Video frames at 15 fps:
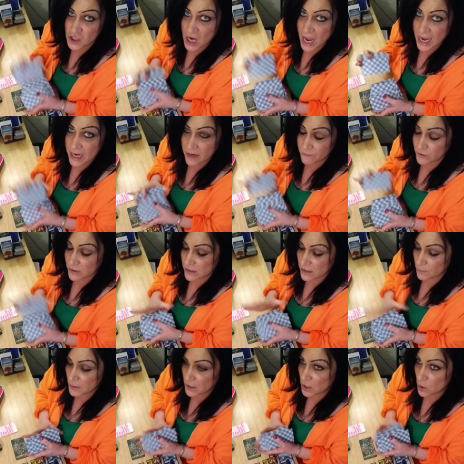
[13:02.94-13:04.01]
giant for
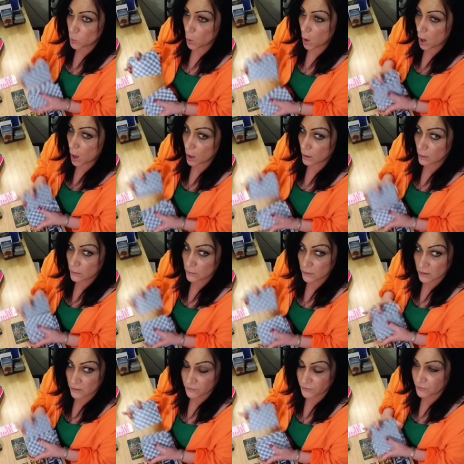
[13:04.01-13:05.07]
some of you all.
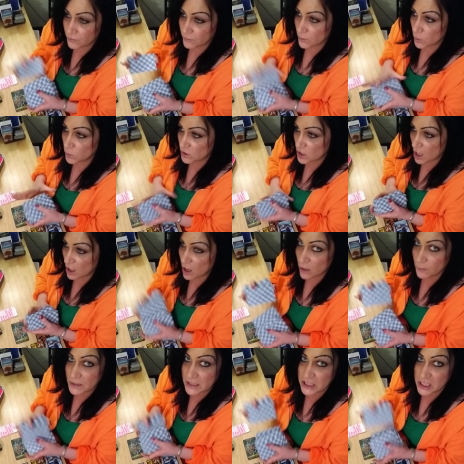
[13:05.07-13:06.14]
They're, do talk
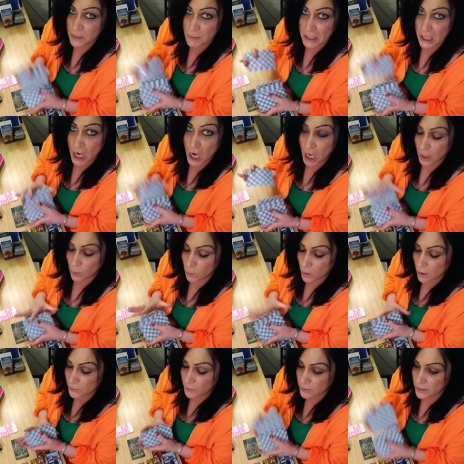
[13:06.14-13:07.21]
call them demigod.
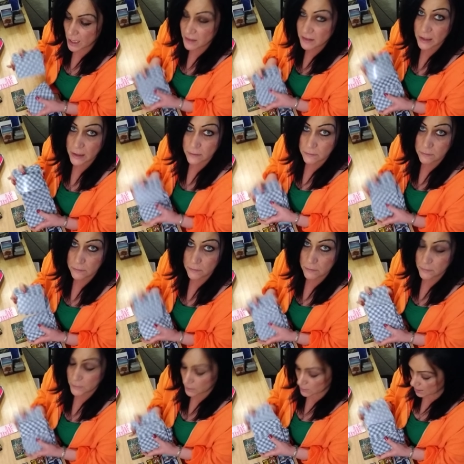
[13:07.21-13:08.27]
Well, they're nothing. They're